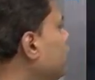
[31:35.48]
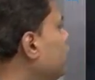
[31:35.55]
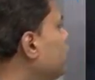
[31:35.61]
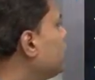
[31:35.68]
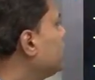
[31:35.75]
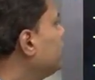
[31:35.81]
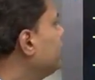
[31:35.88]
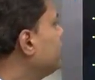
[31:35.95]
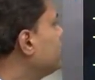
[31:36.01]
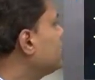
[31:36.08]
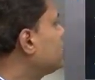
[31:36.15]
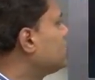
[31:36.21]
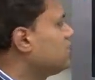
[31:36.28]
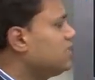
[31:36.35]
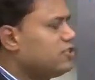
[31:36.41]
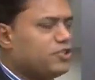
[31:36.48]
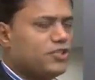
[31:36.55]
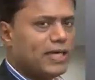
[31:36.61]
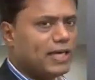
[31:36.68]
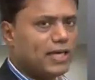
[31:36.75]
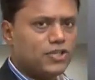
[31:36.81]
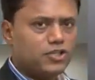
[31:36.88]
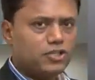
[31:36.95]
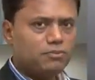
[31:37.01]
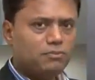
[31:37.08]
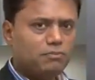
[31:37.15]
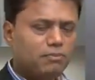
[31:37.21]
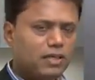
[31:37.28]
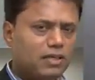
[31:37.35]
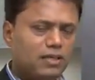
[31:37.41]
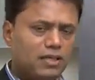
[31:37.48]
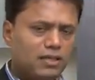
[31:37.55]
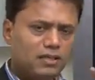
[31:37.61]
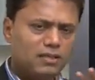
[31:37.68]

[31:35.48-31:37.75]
the future events is a challenge, but